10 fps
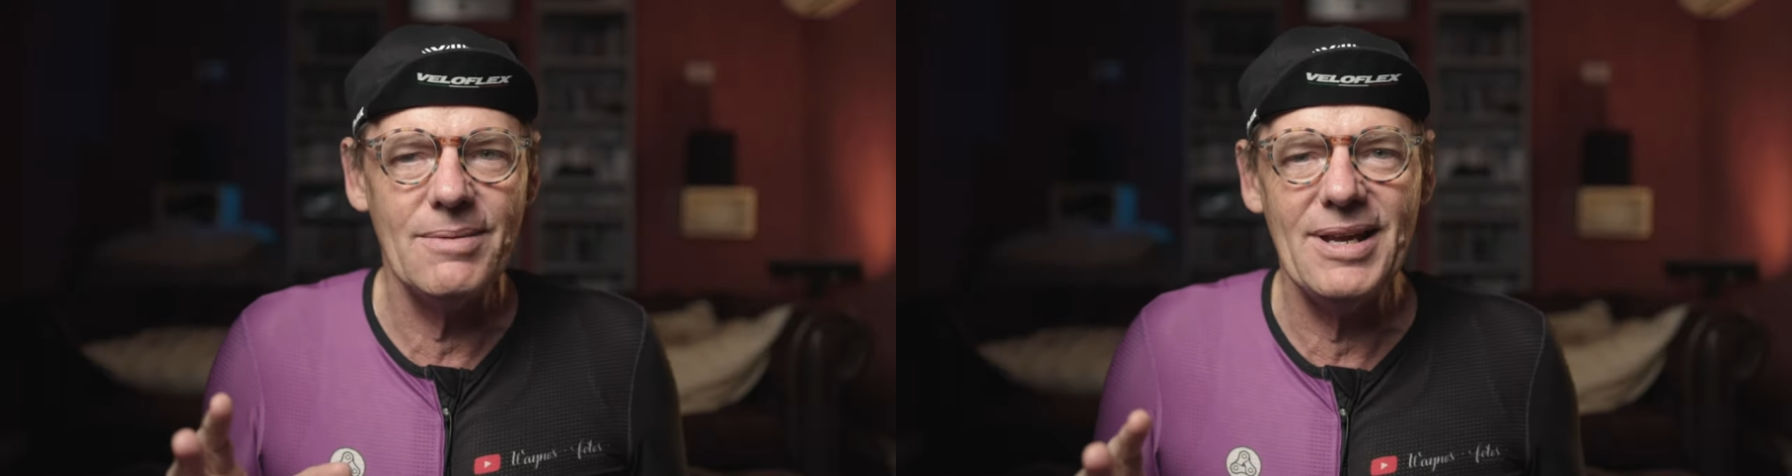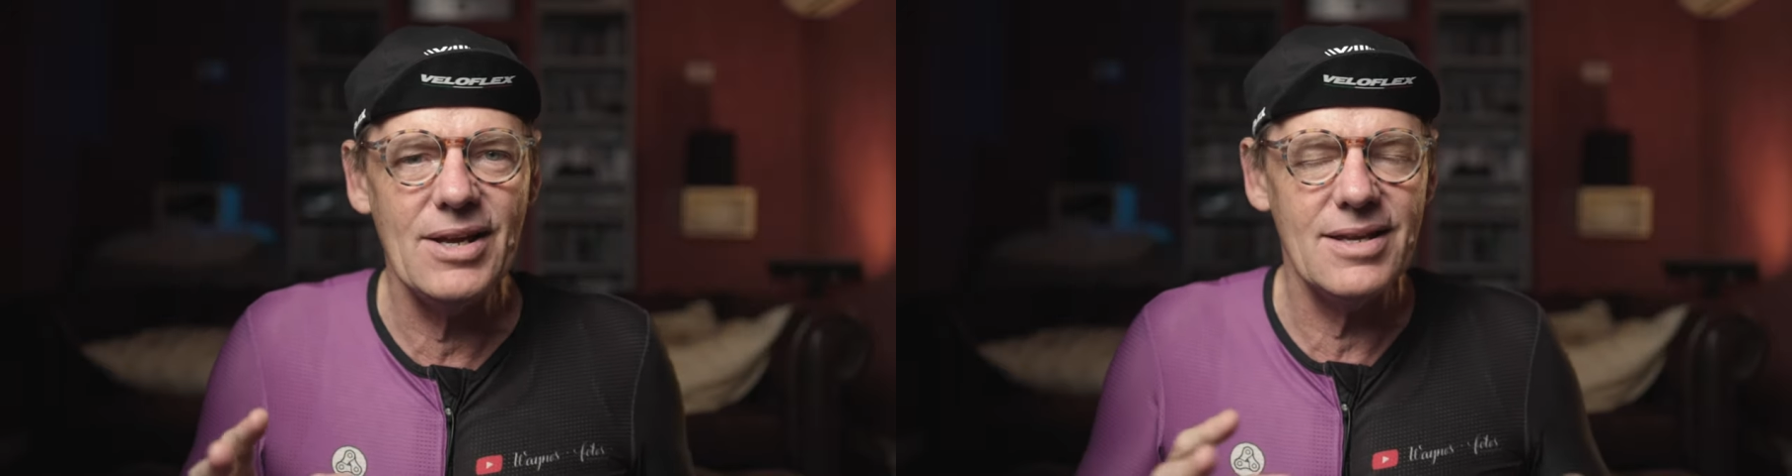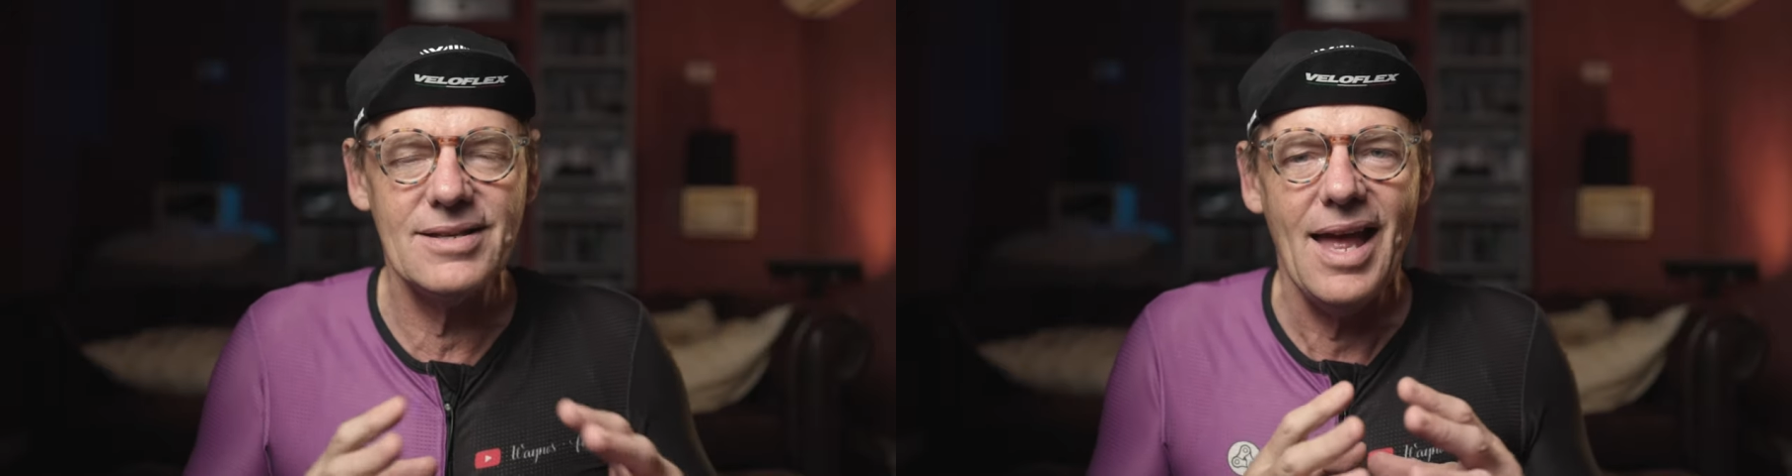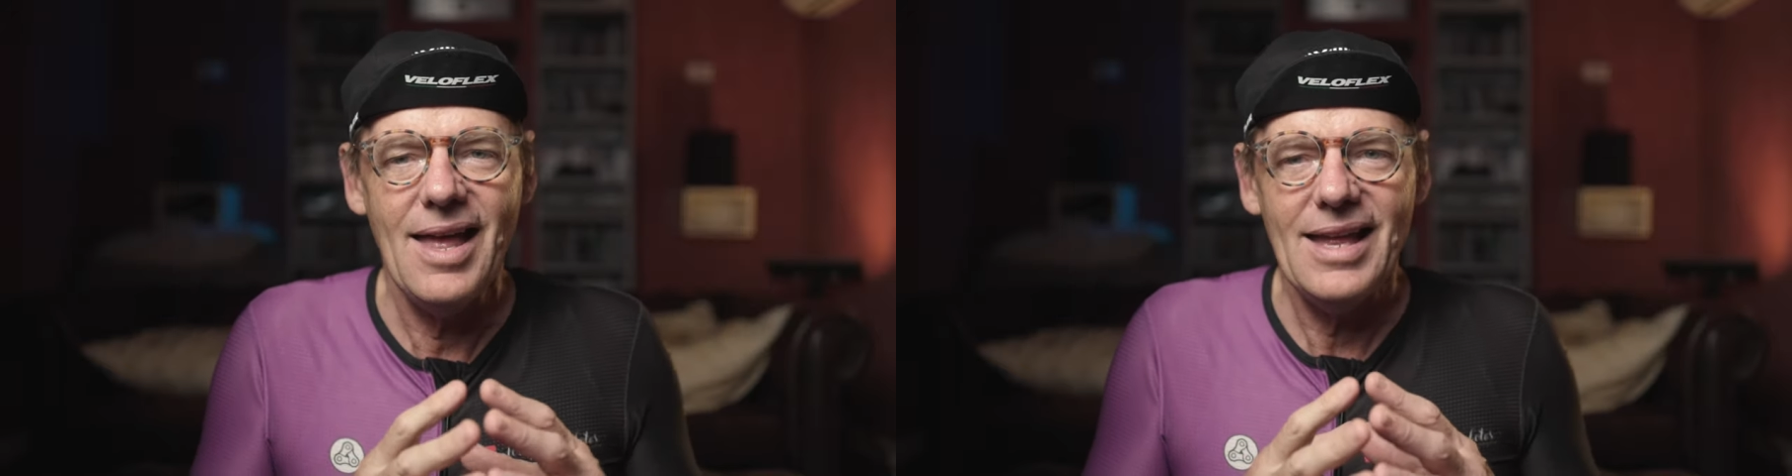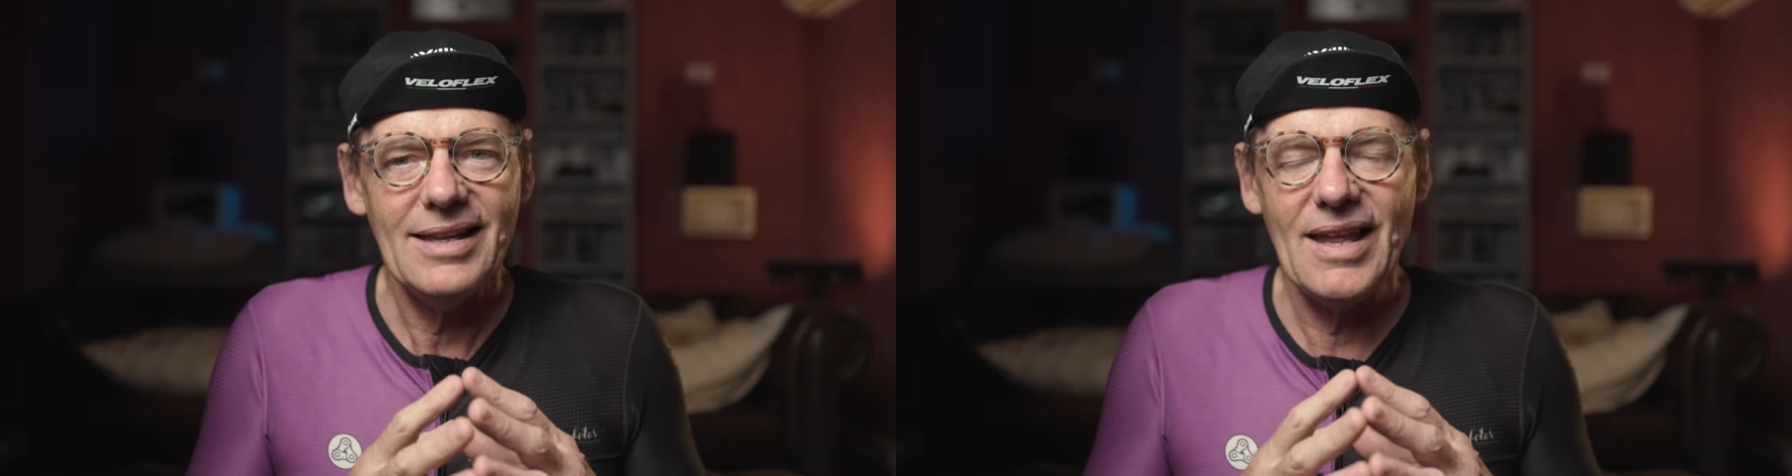Because
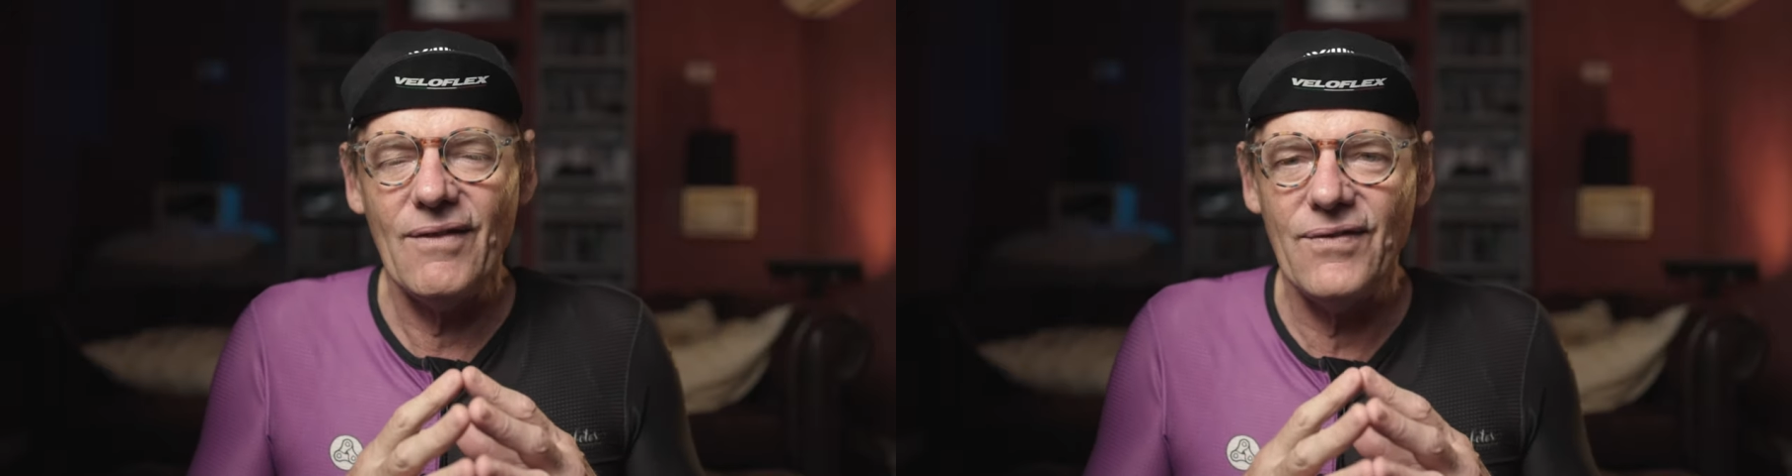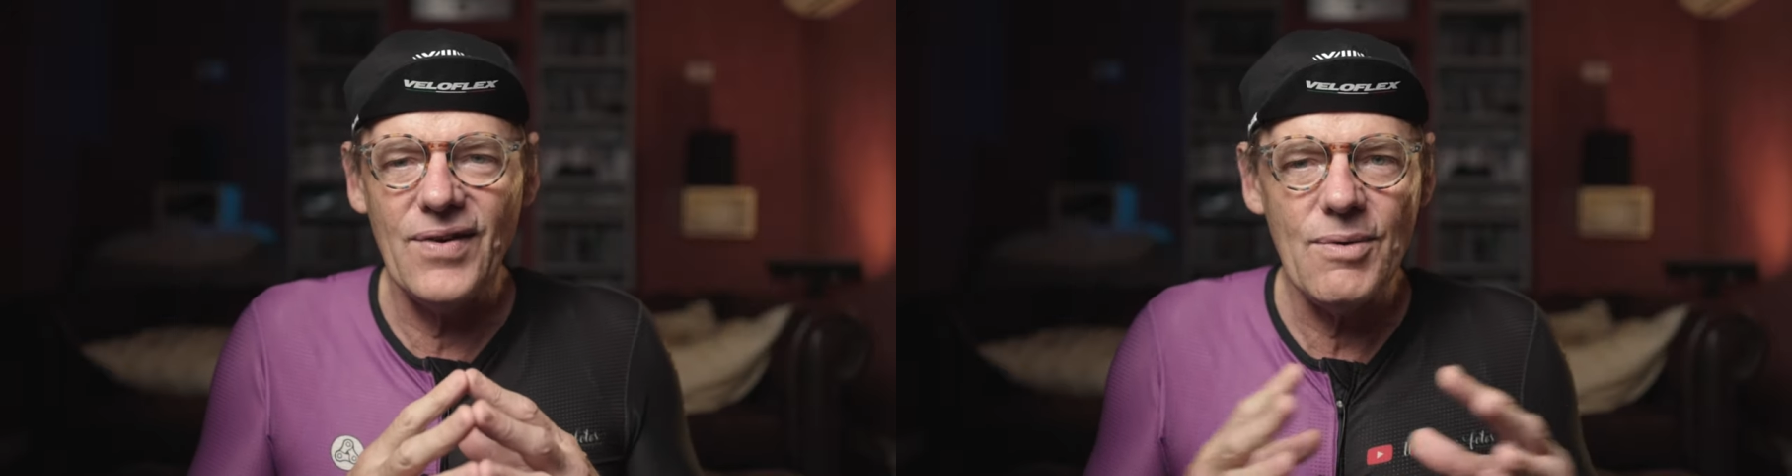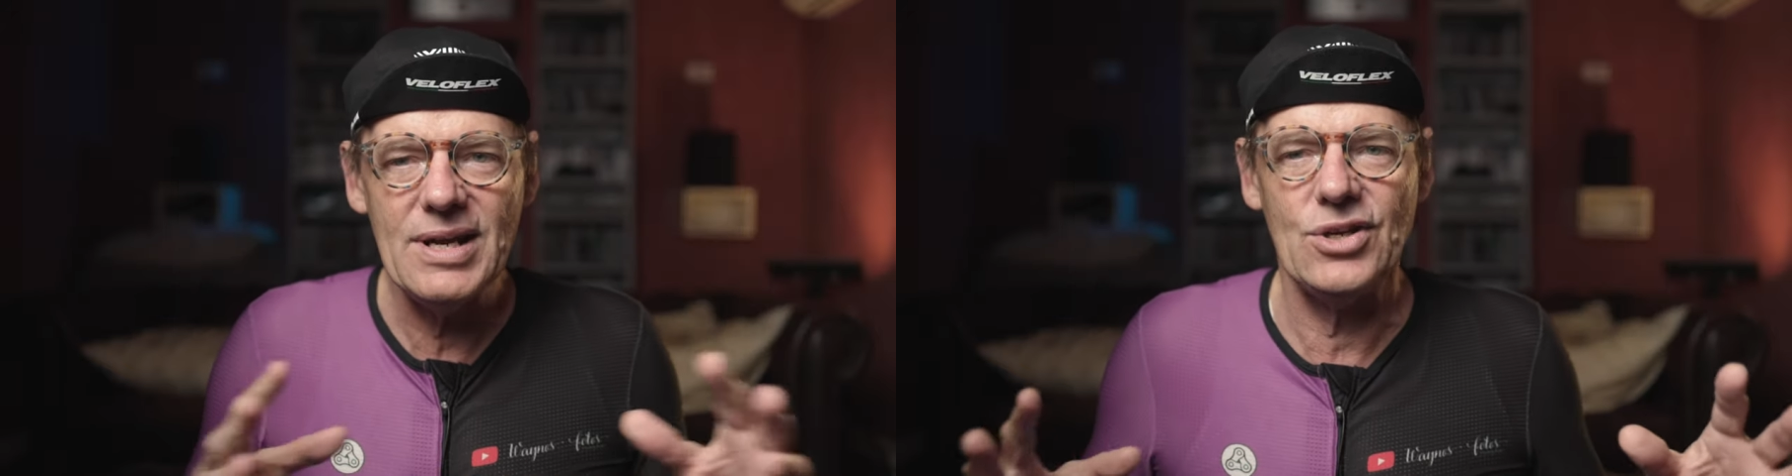they're very